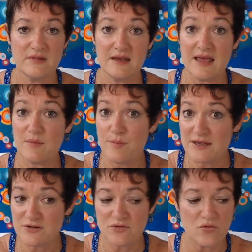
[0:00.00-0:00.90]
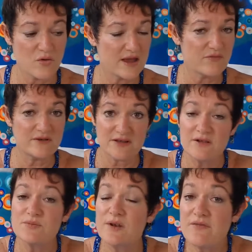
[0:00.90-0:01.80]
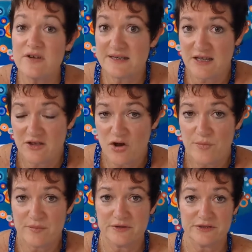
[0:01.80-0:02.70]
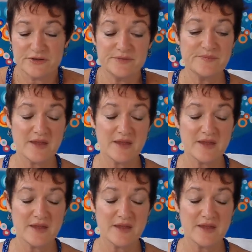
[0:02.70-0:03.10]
get better or get results, whatever it is that you help people do.